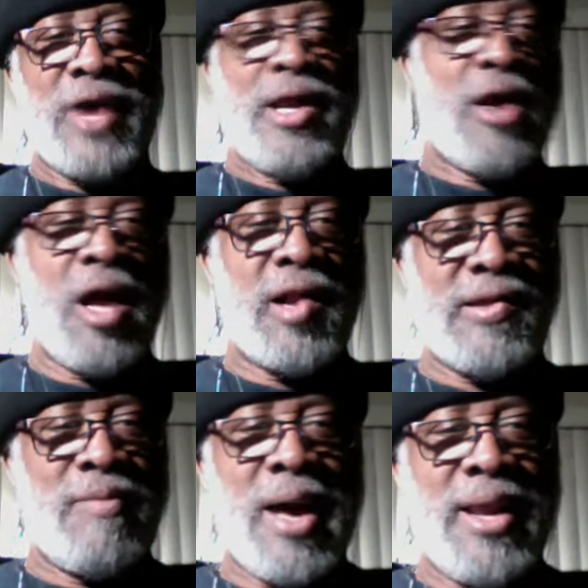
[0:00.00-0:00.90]
to call
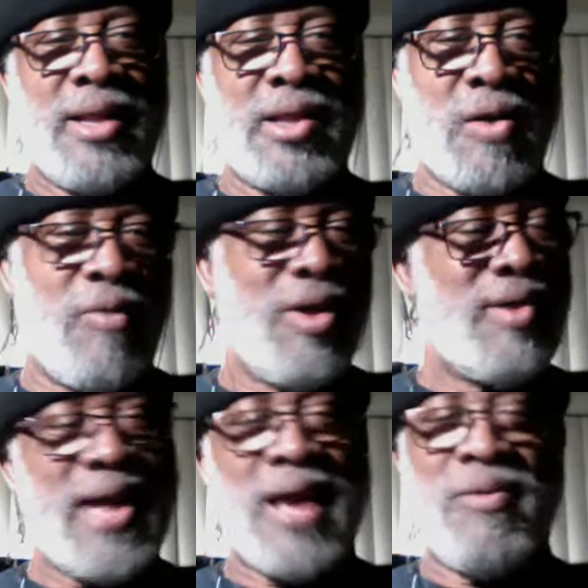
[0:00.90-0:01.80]
somebody to come. It's
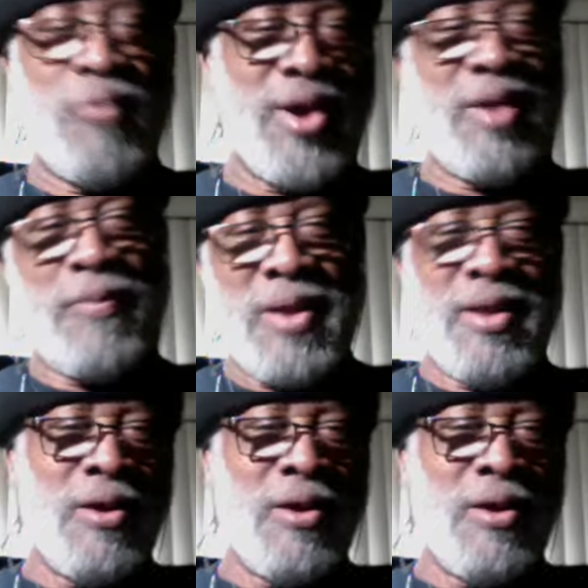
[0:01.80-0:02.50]
kind of weird, you know?